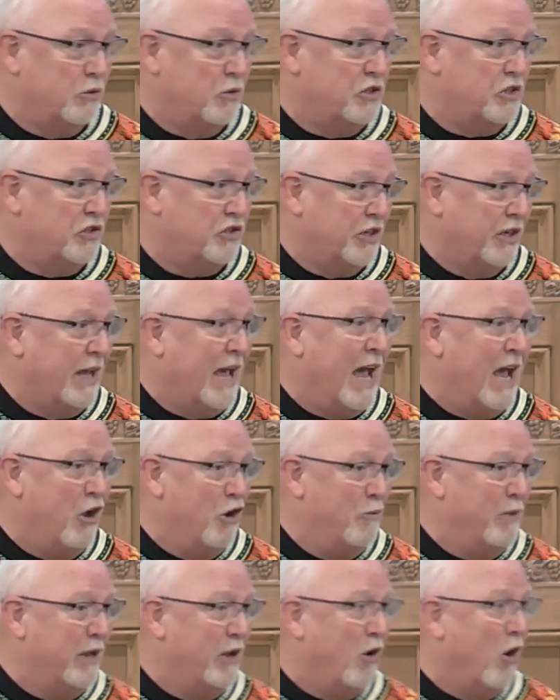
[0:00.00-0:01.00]
which is a guy
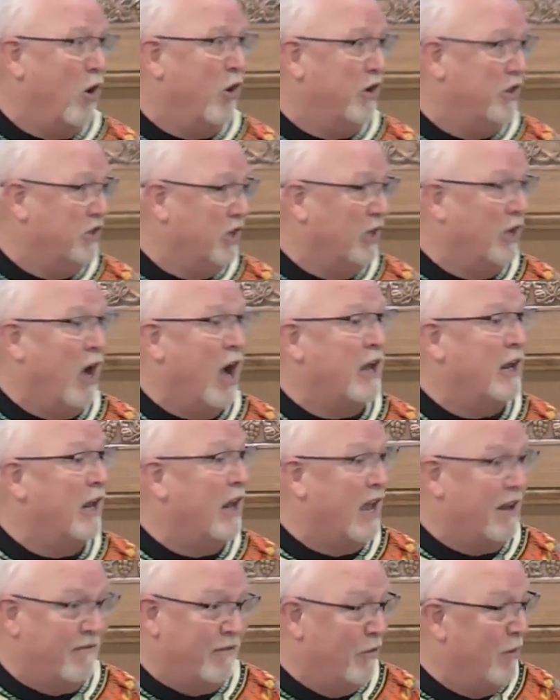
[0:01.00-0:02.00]
who'd been going to Ghana
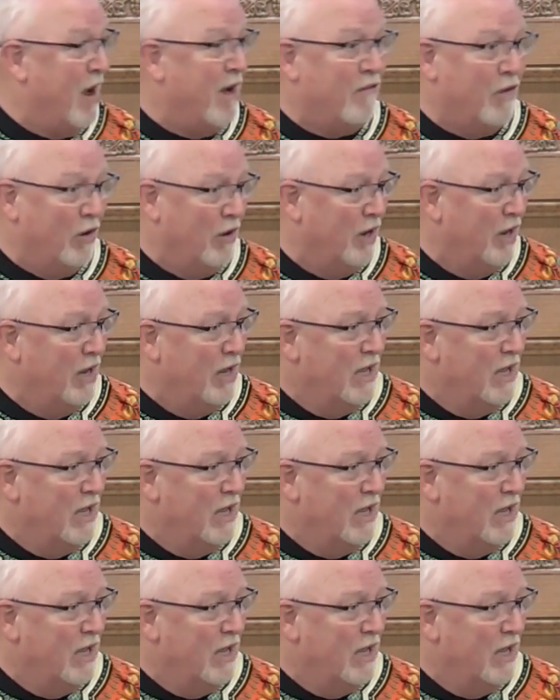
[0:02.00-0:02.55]
like forever.